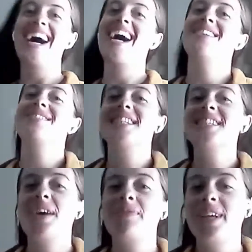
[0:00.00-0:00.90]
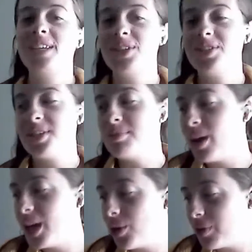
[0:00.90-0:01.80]
Um, since I've been using
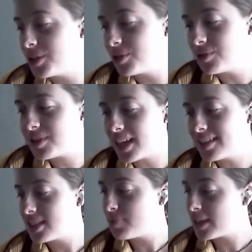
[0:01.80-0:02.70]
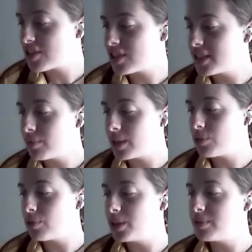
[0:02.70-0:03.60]
white oils and especially one
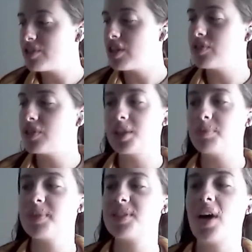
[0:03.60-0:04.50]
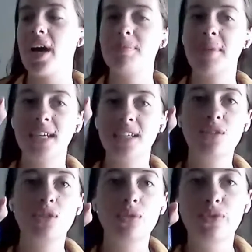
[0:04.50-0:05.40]
oil which I've got it beside me, it's
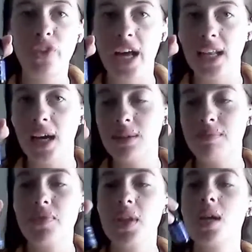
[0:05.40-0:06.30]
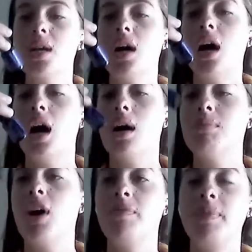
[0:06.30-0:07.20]
called Valor.
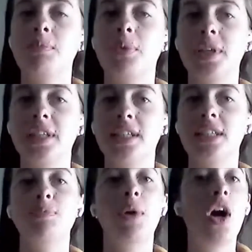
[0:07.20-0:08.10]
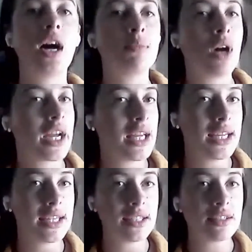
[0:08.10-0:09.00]
Um, I've been putting this behind my
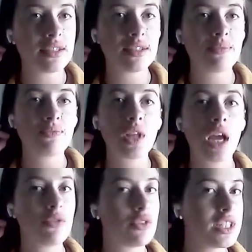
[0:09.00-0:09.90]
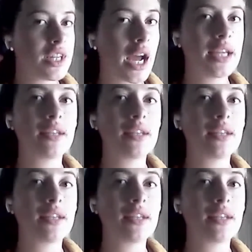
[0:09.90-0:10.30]
ears every day